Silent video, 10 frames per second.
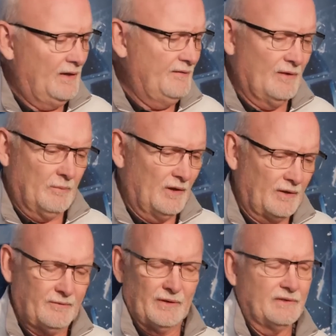Give them a
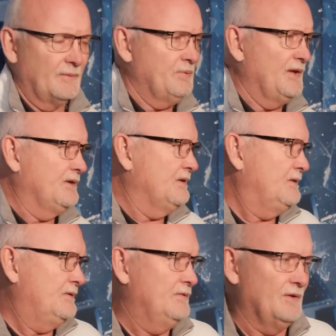lot of credit. They played,
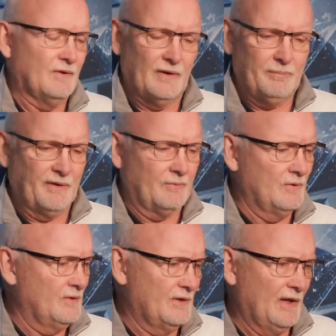you know, they played a
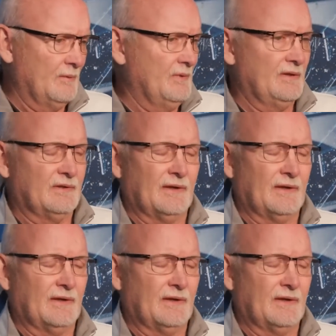real good game.